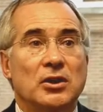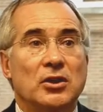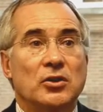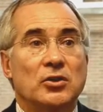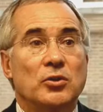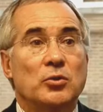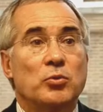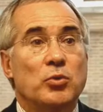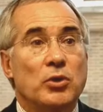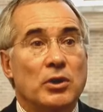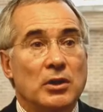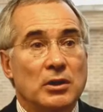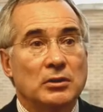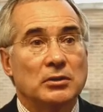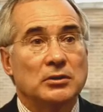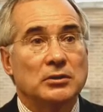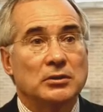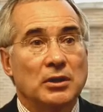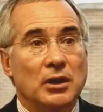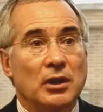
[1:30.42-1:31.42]
the
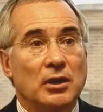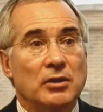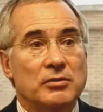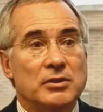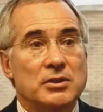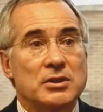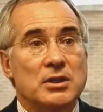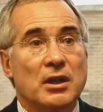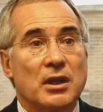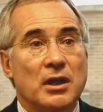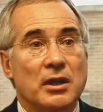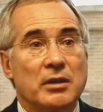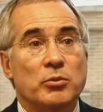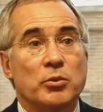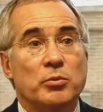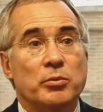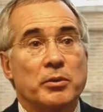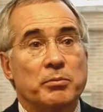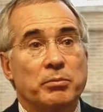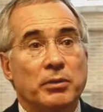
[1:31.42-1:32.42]
world over time
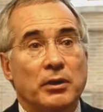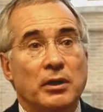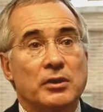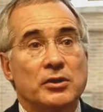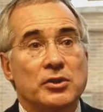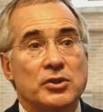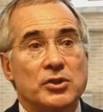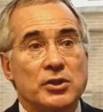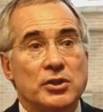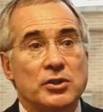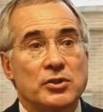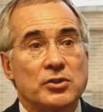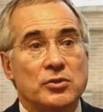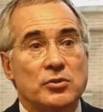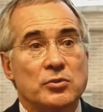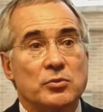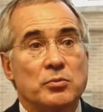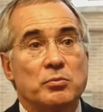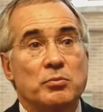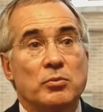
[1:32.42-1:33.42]
will be plunged
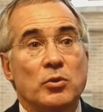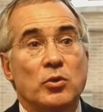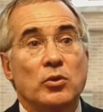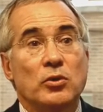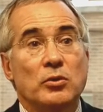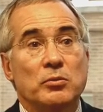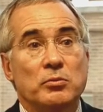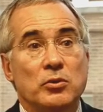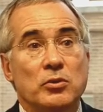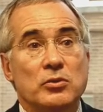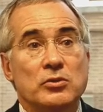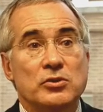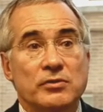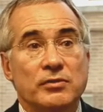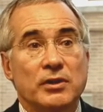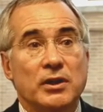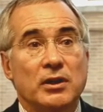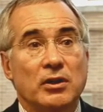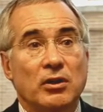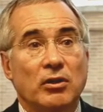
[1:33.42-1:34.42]
into more and more
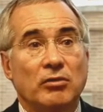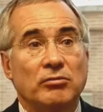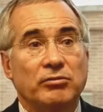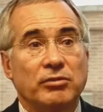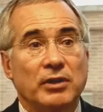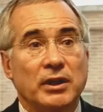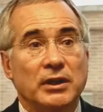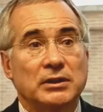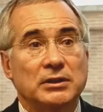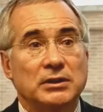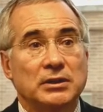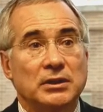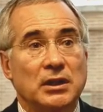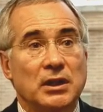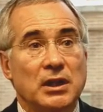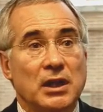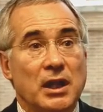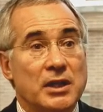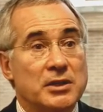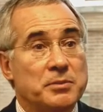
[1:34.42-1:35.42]
severe conflict
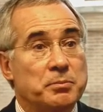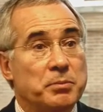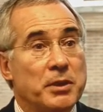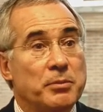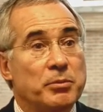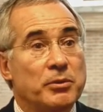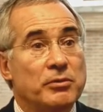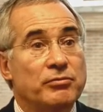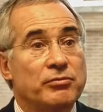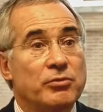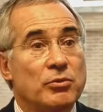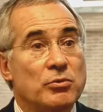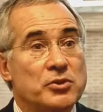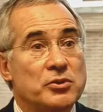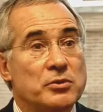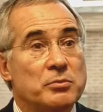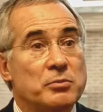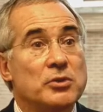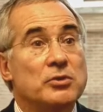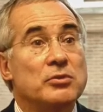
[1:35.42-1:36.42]
as people are forced
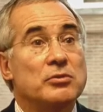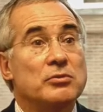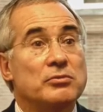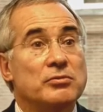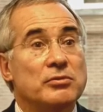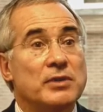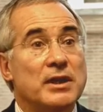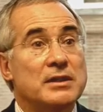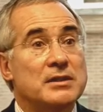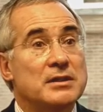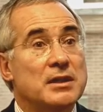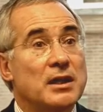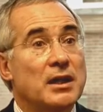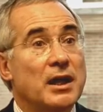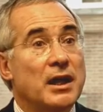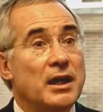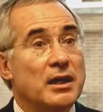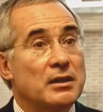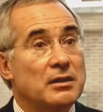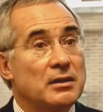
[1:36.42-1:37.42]
to move, as their
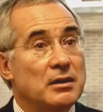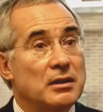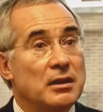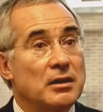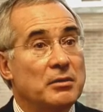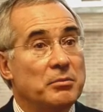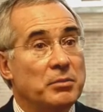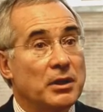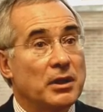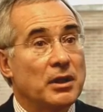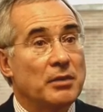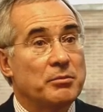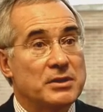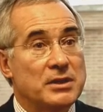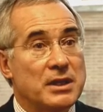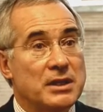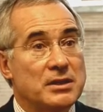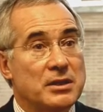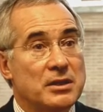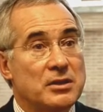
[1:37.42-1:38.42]
land becomes
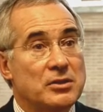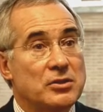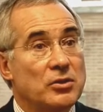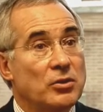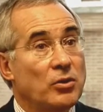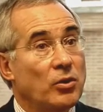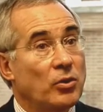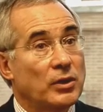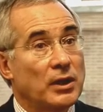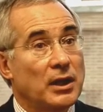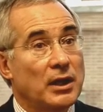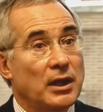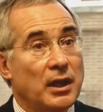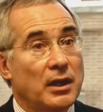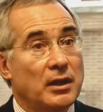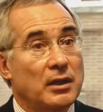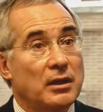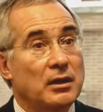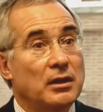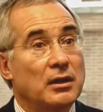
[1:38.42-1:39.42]
desert, or their
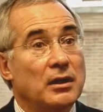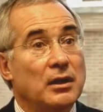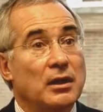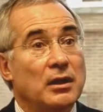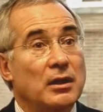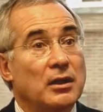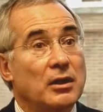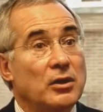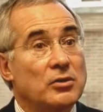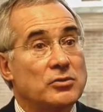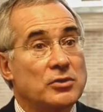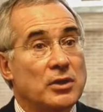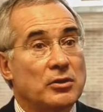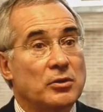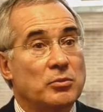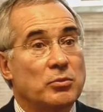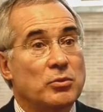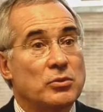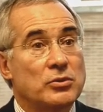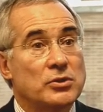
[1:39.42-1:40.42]
land goes
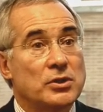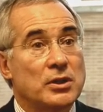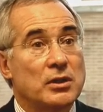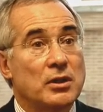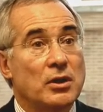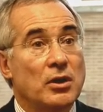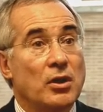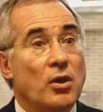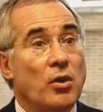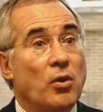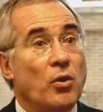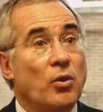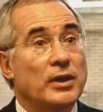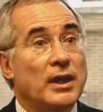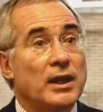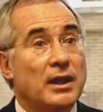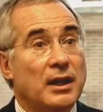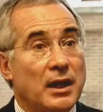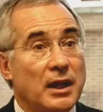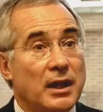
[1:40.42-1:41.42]
underwater, or their
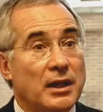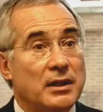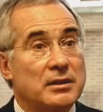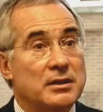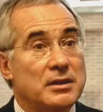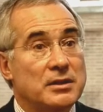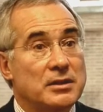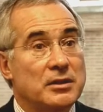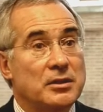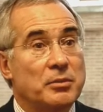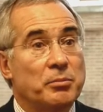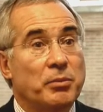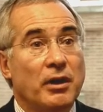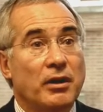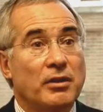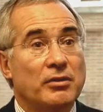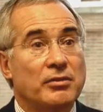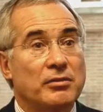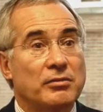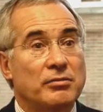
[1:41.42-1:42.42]
land is in the
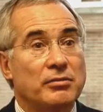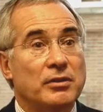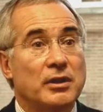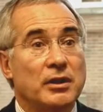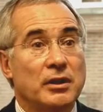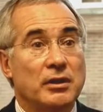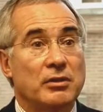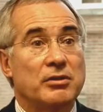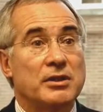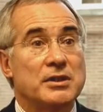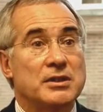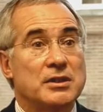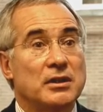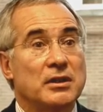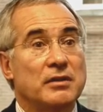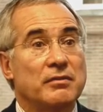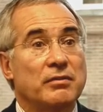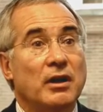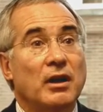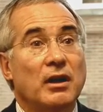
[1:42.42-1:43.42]
path of
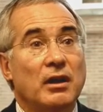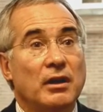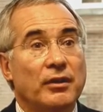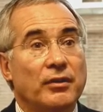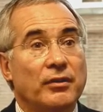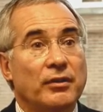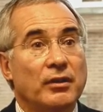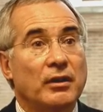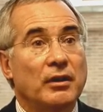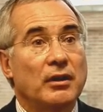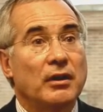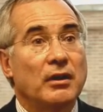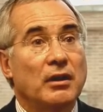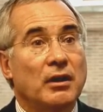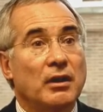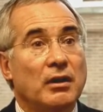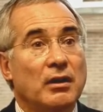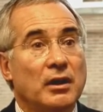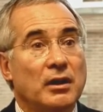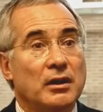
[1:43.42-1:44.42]
increasingly violent
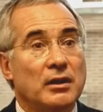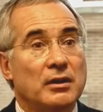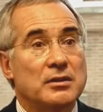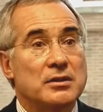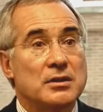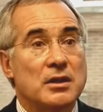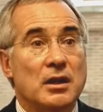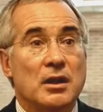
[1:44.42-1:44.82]
hurricanes.